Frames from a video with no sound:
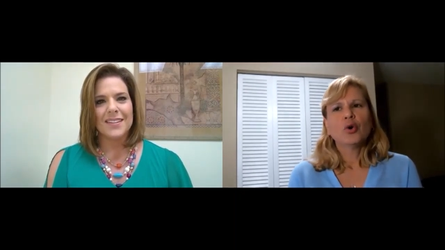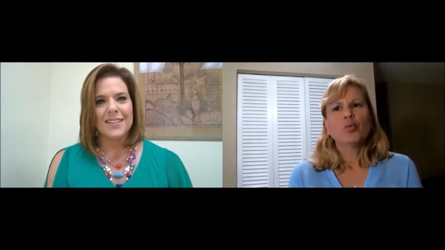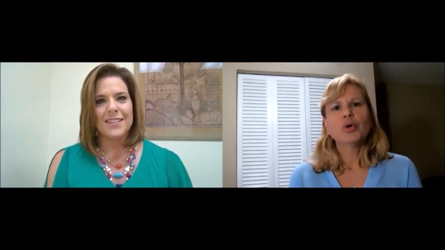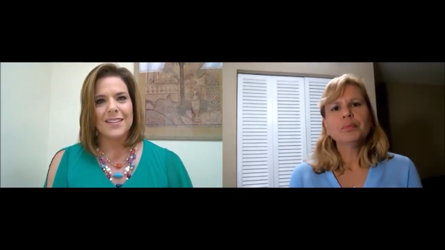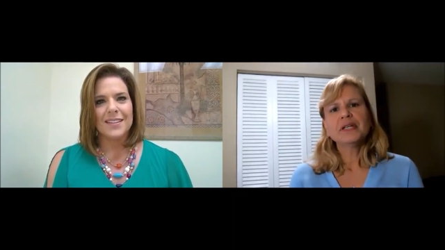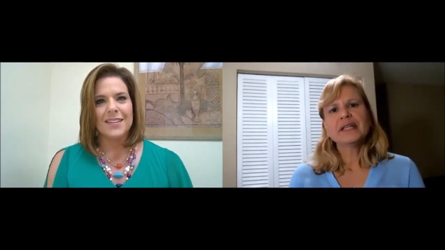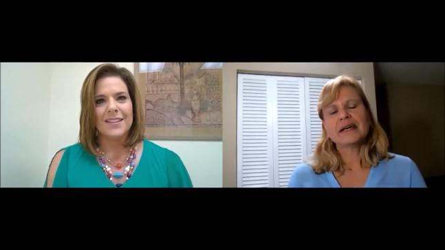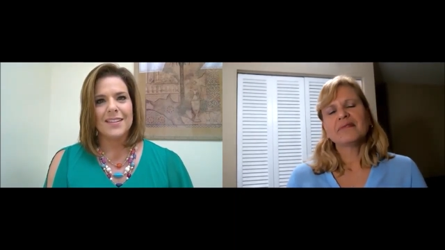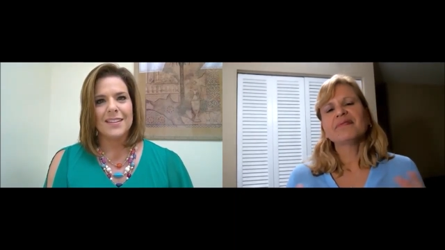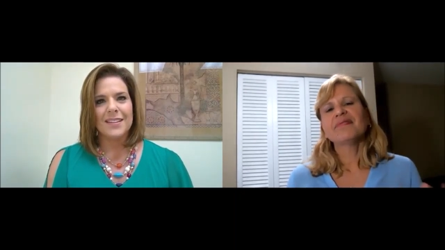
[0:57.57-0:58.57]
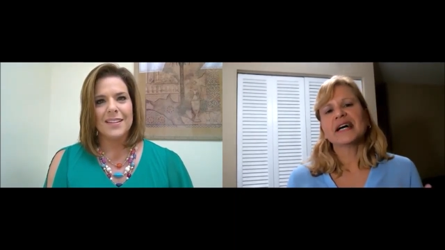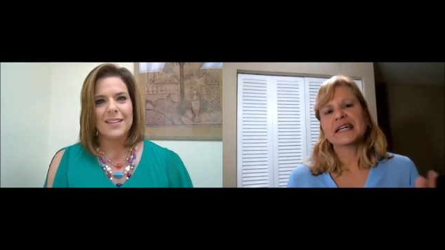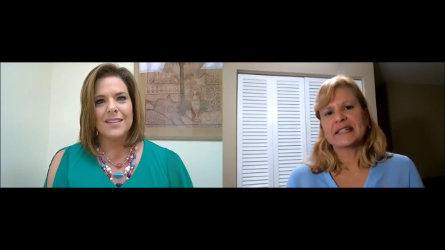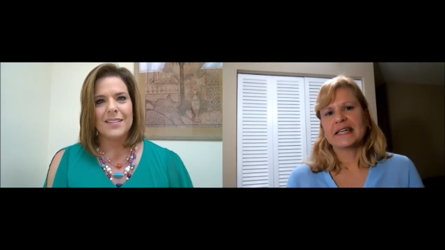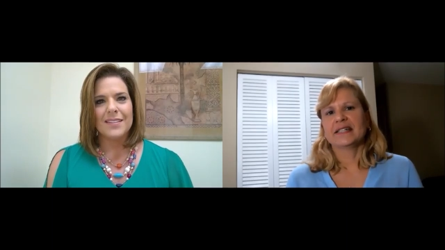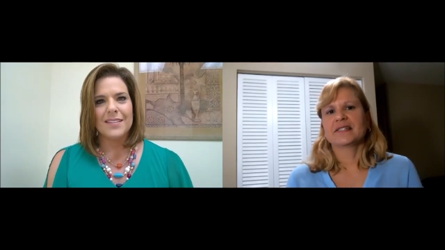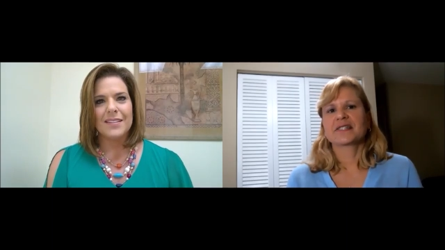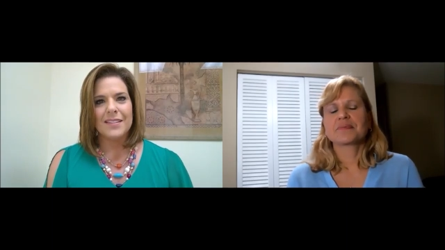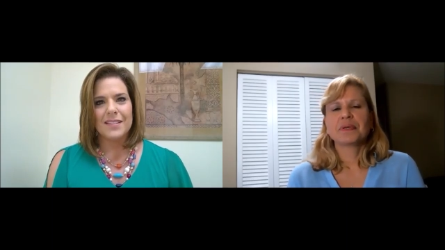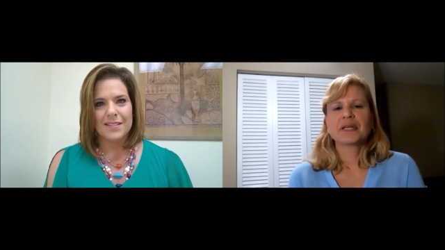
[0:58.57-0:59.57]
Speaker 1: woman in
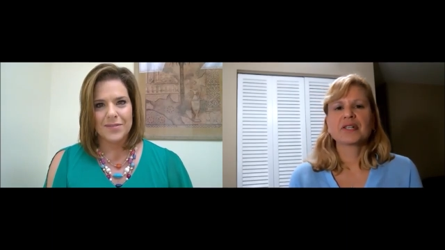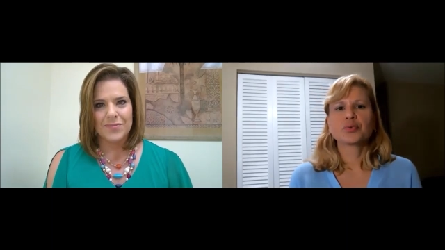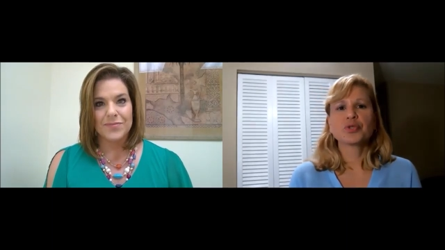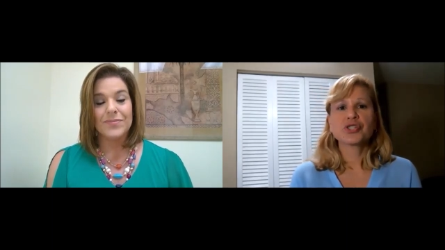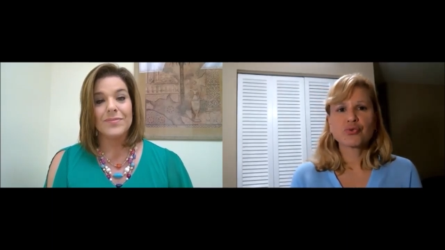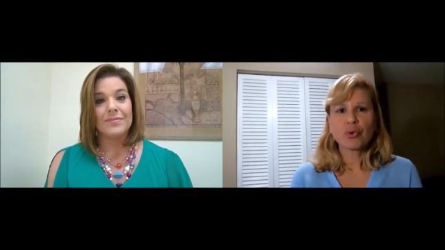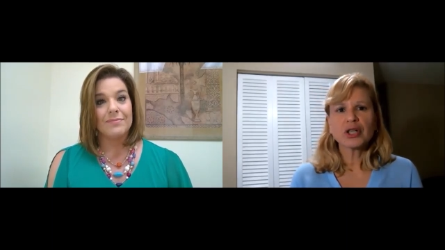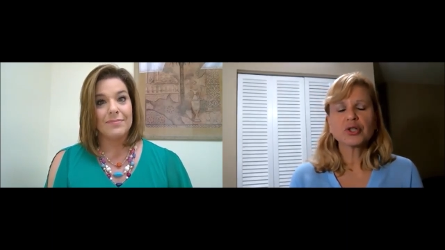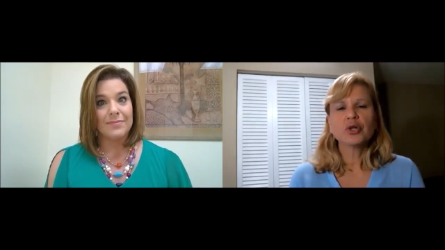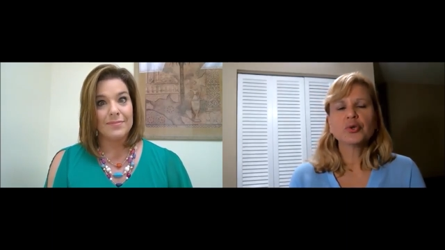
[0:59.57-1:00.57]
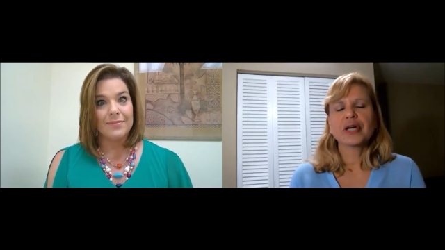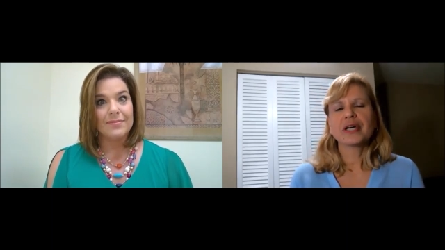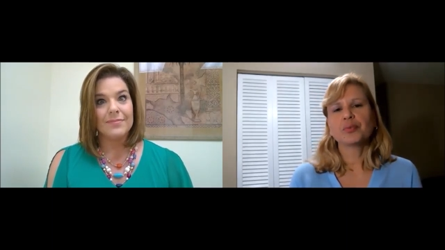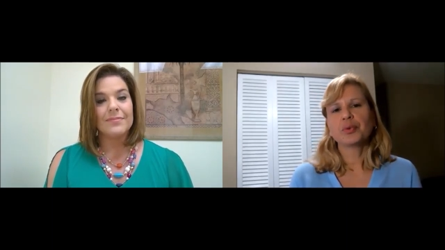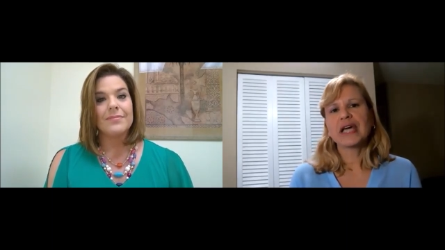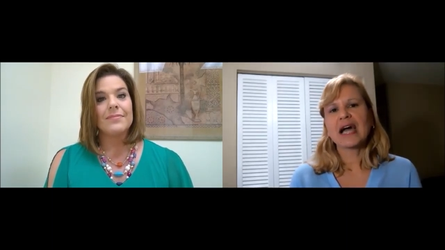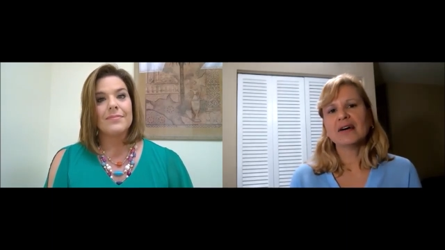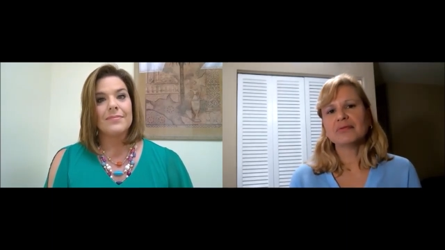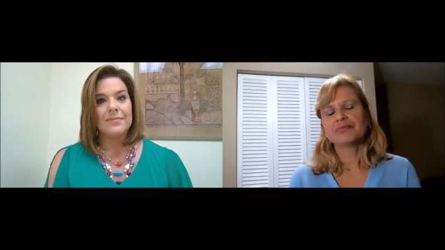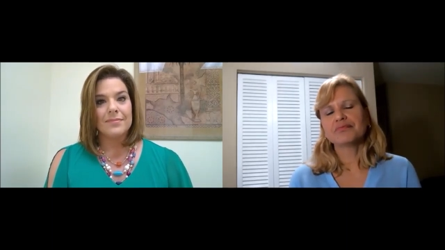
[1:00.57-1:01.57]
finance because we struggle and we
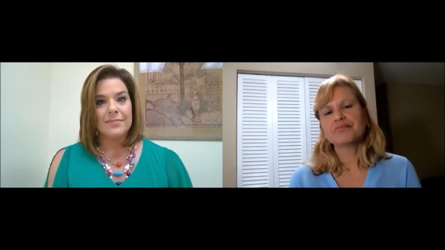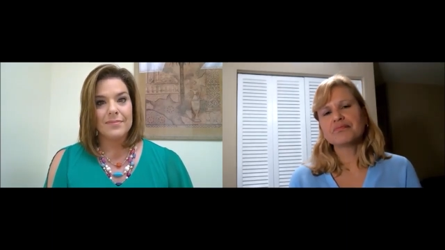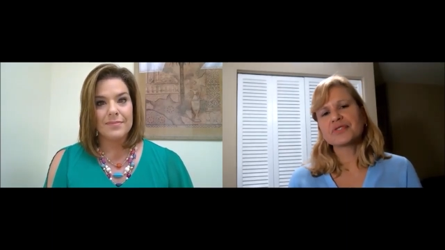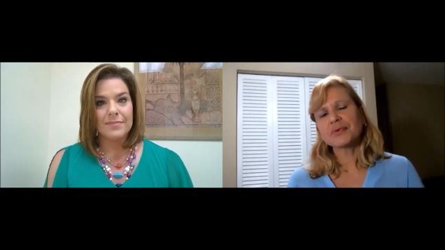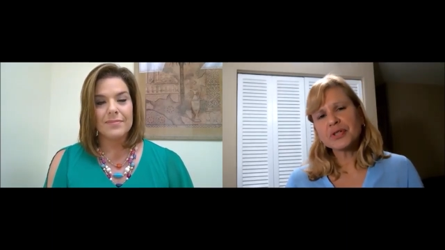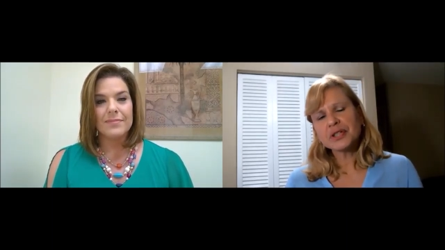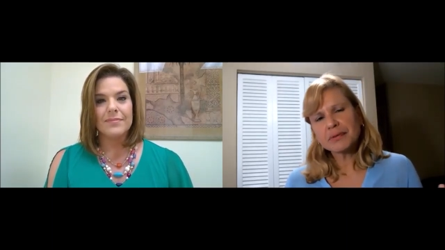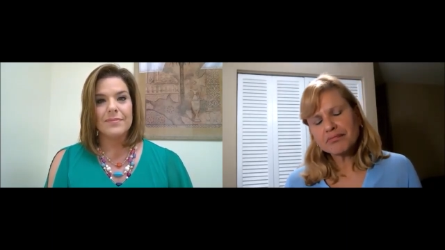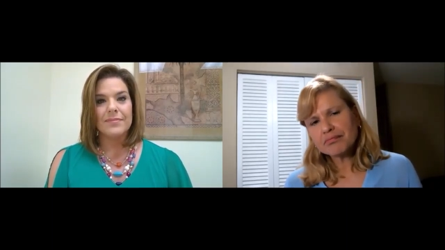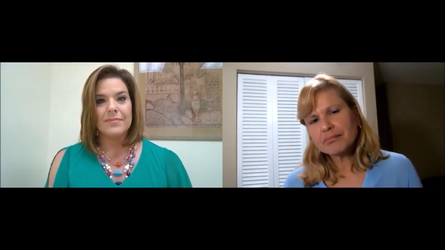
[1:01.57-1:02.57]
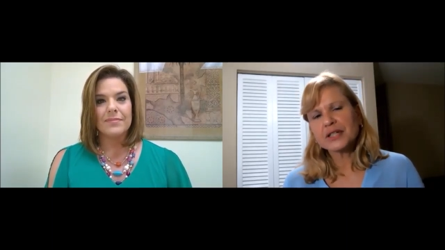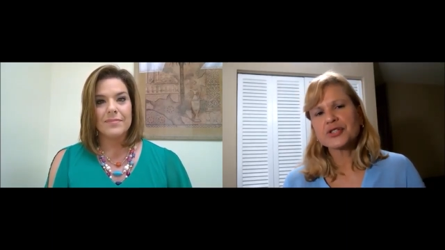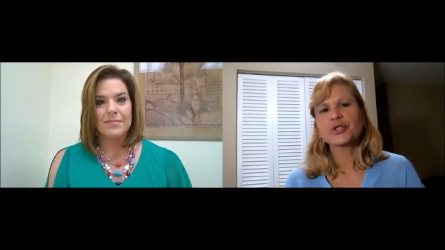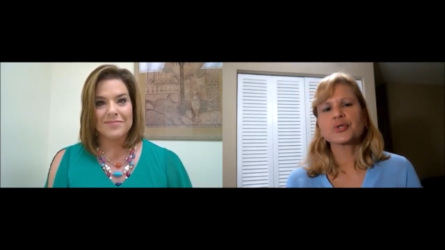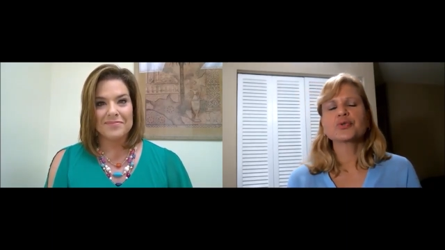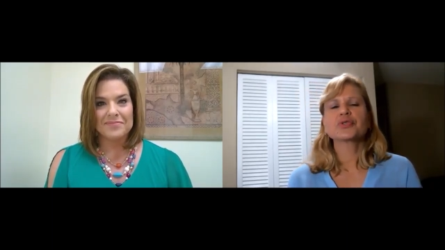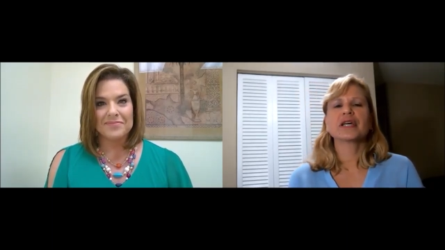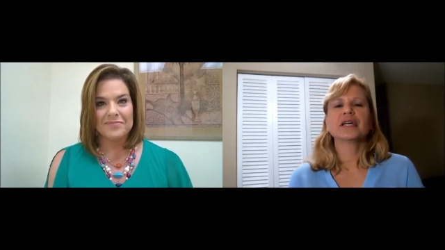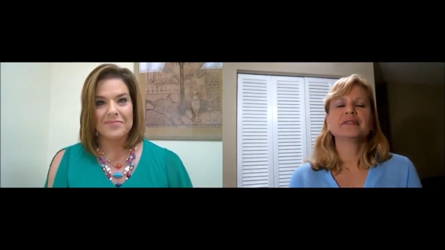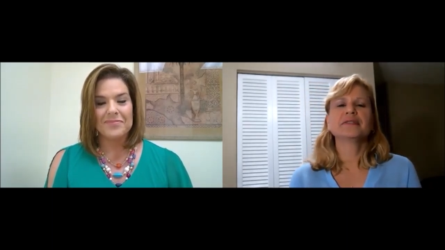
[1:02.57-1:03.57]
have different issues
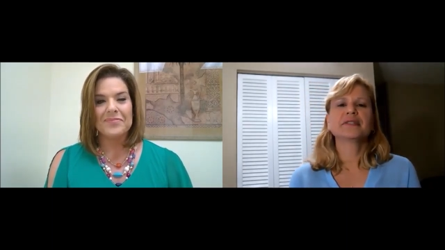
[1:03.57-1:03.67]
and